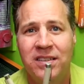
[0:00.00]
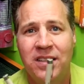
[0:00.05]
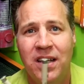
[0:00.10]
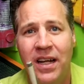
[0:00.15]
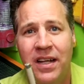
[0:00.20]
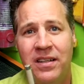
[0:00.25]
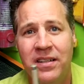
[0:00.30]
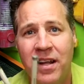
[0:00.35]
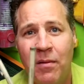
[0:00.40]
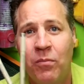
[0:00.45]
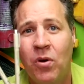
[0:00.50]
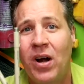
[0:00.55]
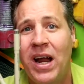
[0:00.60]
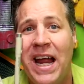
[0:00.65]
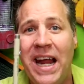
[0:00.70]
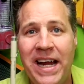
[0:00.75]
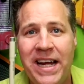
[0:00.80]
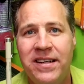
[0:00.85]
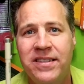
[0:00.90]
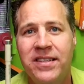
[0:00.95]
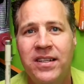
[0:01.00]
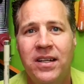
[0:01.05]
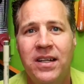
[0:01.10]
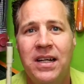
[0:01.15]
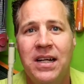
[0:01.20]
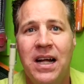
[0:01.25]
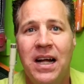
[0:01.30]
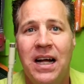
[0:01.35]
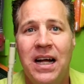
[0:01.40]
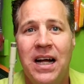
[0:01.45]
a, a number eight.
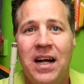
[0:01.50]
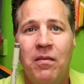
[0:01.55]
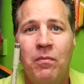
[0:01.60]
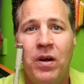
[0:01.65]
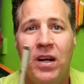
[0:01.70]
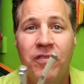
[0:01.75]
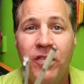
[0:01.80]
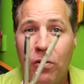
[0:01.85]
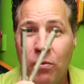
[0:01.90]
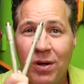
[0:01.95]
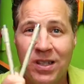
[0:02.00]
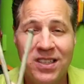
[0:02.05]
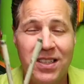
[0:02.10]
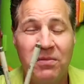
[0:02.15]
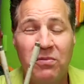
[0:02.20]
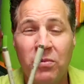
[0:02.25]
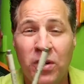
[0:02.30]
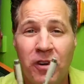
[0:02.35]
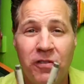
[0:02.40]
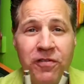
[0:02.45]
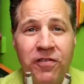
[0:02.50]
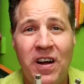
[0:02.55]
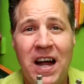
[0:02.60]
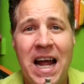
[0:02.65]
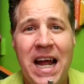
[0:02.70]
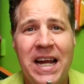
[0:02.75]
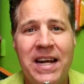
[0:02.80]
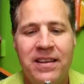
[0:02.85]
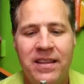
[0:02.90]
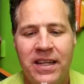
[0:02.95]
Uh, but if you want some real
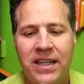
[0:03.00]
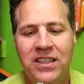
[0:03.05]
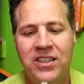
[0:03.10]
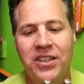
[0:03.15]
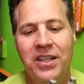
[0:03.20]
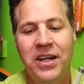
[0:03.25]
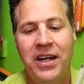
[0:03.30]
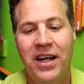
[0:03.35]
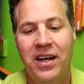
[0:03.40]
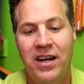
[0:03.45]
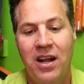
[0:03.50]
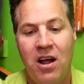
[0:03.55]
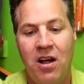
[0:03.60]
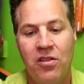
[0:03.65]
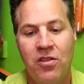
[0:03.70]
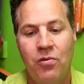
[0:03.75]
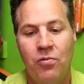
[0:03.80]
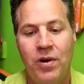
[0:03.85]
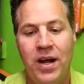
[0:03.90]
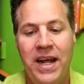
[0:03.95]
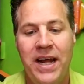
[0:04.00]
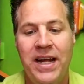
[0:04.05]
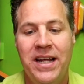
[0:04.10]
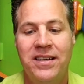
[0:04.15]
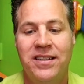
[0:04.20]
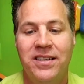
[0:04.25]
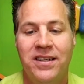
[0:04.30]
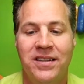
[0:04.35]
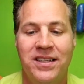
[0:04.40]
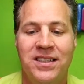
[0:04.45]
fine things, you can get all the way
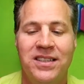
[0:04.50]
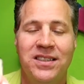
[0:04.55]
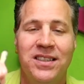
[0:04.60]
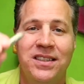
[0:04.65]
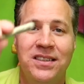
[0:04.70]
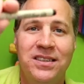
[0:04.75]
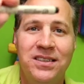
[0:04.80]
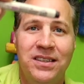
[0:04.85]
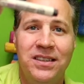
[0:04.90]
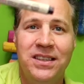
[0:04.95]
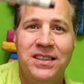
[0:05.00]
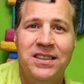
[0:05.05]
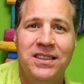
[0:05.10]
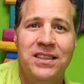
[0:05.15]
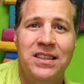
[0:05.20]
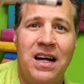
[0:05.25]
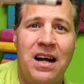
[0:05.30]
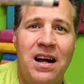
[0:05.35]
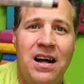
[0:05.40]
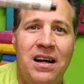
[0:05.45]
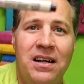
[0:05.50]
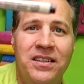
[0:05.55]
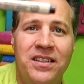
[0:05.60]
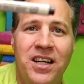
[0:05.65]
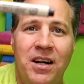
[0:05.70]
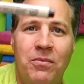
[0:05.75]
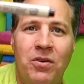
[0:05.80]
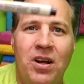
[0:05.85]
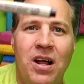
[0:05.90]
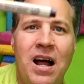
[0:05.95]
into this is a this is a, a
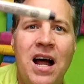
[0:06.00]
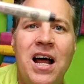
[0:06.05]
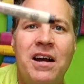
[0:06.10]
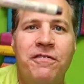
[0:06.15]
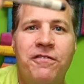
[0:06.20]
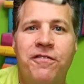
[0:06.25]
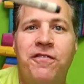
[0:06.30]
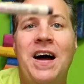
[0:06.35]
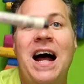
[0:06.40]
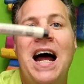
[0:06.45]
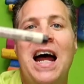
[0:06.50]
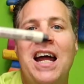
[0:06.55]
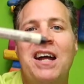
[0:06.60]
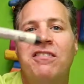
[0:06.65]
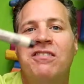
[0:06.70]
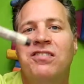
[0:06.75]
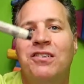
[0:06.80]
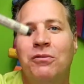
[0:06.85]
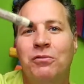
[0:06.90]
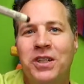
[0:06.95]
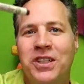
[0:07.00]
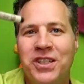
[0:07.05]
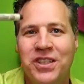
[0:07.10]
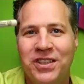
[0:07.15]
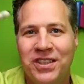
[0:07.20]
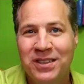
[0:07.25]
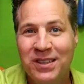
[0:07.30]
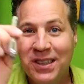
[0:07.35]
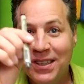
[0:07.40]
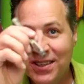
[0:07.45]
double aught five, which
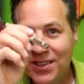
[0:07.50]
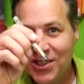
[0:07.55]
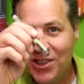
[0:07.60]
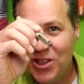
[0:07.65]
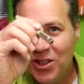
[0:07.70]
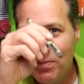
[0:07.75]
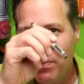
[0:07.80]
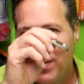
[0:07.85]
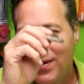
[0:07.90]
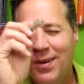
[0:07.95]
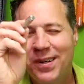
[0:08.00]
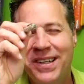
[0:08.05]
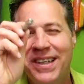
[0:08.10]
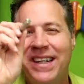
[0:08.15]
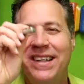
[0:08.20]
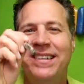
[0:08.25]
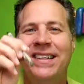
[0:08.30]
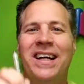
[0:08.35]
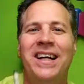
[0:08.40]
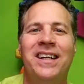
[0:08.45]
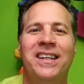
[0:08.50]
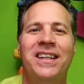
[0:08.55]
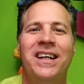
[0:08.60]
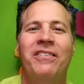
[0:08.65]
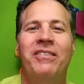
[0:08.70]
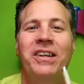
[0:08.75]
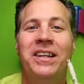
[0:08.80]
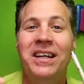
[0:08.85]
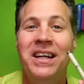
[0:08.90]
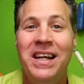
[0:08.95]
is super detailed and
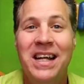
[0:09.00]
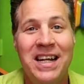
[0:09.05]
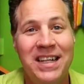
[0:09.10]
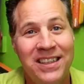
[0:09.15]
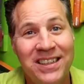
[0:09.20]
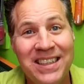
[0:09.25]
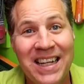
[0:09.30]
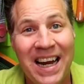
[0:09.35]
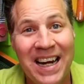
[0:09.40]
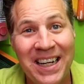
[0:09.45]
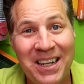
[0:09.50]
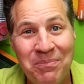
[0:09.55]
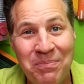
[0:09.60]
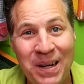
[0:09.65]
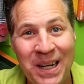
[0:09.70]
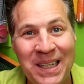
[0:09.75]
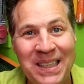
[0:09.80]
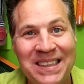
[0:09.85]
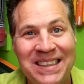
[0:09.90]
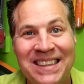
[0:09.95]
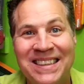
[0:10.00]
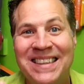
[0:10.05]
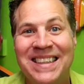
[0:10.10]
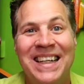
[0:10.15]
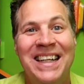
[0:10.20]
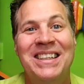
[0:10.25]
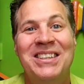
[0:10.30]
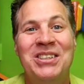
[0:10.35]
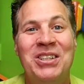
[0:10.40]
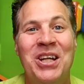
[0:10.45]
everything. Just kind of depends. It's
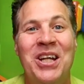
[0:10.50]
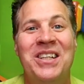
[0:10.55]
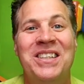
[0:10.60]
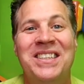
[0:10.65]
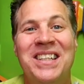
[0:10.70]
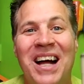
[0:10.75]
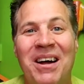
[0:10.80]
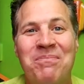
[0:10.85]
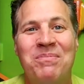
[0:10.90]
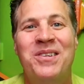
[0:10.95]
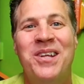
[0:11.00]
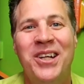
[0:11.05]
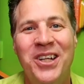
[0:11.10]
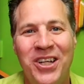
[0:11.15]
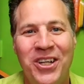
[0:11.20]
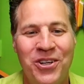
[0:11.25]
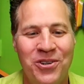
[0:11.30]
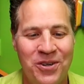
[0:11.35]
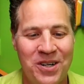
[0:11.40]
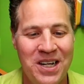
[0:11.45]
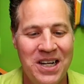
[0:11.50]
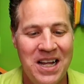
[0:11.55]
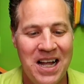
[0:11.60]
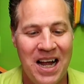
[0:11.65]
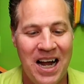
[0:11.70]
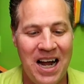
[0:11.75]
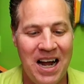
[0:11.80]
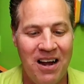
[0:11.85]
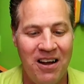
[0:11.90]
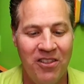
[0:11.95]
it's it's up to you.
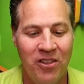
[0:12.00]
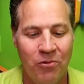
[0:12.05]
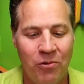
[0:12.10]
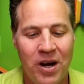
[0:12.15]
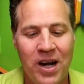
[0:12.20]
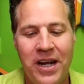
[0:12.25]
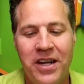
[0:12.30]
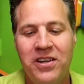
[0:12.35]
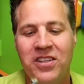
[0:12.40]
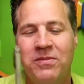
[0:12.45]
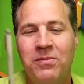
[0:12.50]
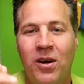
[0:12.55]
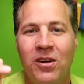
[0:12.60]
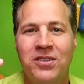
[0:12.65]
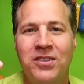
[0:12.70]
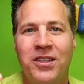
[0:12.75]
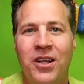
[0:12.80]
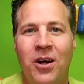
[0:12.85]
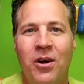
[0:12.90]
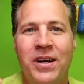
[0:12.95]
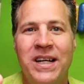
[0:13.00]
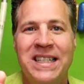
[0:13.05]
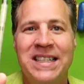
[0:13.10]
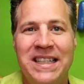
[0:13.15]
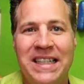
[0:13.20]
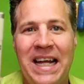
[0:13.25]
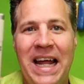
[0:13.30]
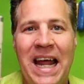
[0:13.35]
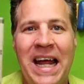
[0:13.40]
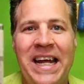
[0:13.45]
Uh, the one I use most though
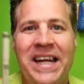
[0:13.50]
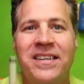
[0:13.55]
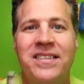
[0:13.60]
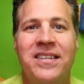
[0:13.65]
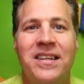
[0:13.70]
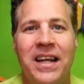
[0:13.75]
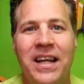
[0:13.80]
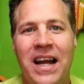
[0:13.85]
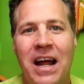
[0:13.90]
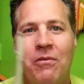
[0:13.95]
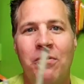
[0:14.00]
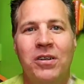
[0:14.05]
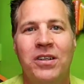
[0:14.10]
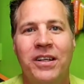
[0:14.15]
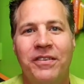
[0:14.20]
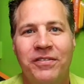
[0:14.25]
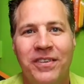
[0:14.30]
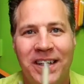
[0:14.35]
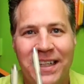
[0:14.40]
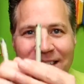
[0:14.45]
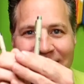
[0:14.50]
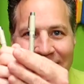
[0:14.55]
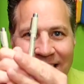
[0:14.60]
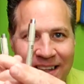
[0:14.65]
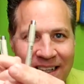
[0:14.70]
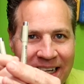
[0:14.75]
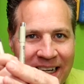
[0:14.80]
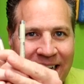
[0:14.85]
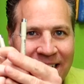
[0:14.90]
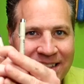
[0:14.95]
is the eight, and I will leave links to
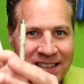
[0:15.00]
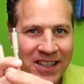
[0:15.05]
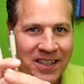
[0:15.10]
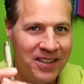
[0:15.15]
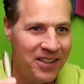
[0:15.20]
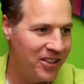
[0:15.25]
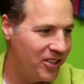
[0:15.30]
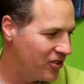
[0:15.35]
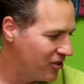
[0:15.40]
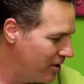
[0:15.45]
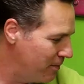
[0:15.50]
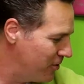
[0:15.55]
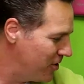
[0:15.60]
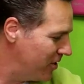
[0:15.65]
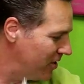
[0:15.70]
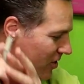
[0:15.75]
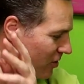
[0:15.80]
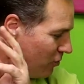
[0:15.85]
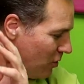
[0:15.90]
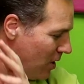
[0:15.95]
these in the description as